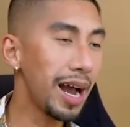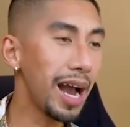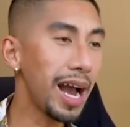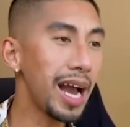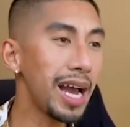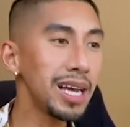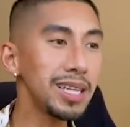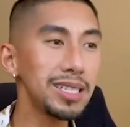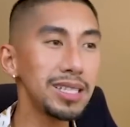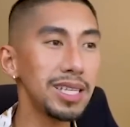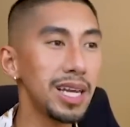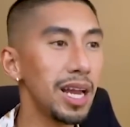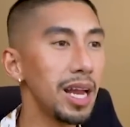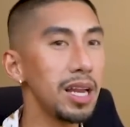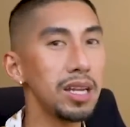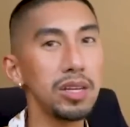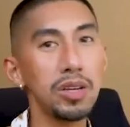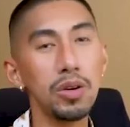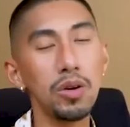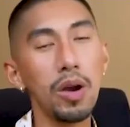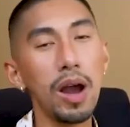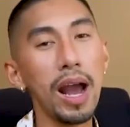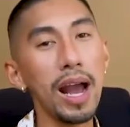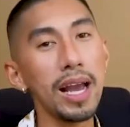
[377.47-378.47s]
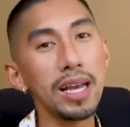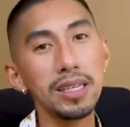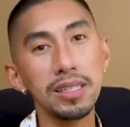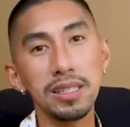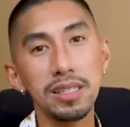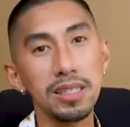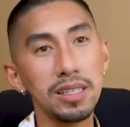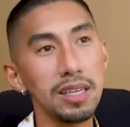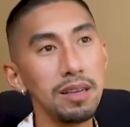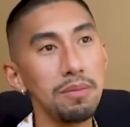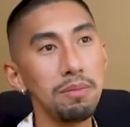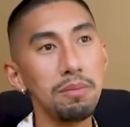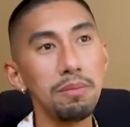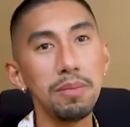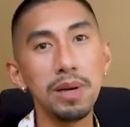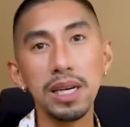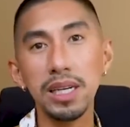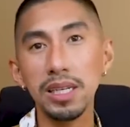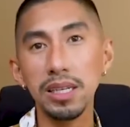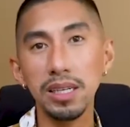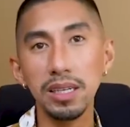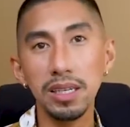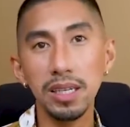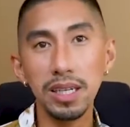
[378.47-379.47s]
I tell you, I see
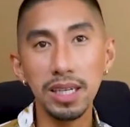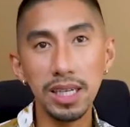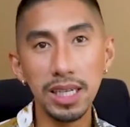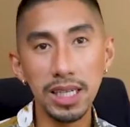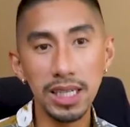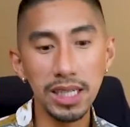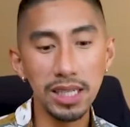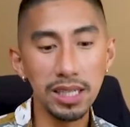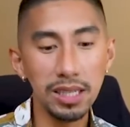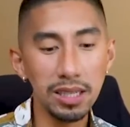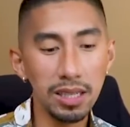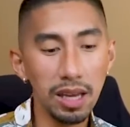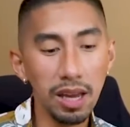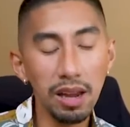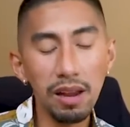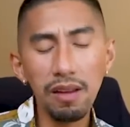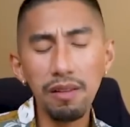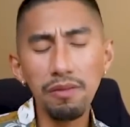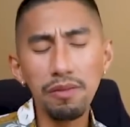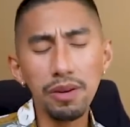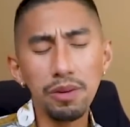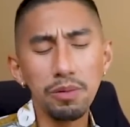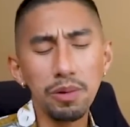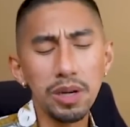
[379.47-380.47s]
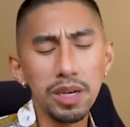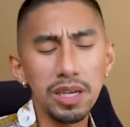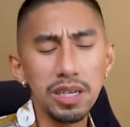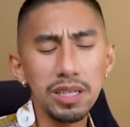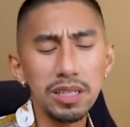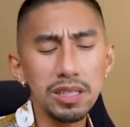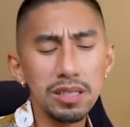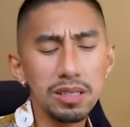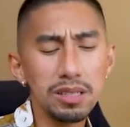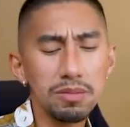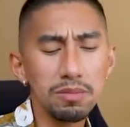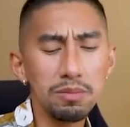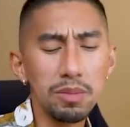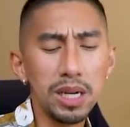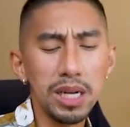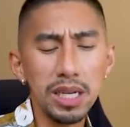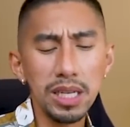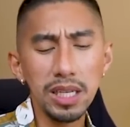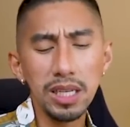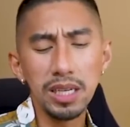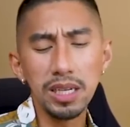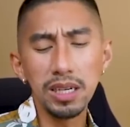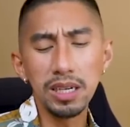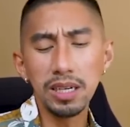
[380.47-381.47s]
money, honey. Everywhere is
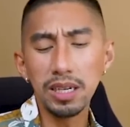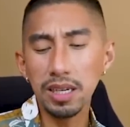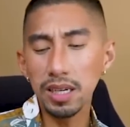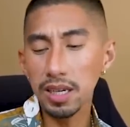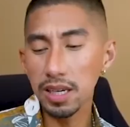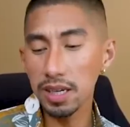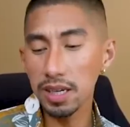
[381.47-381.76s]
money here.